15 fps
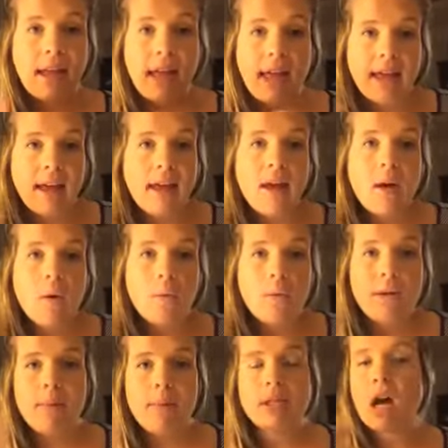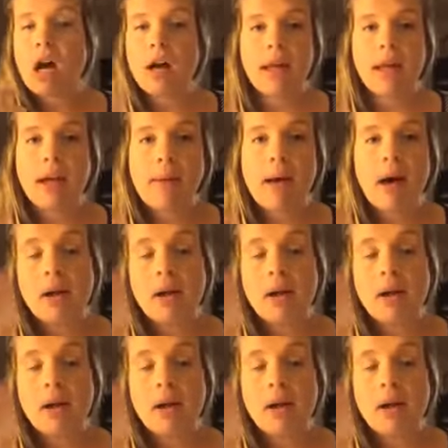Like, we've been talking about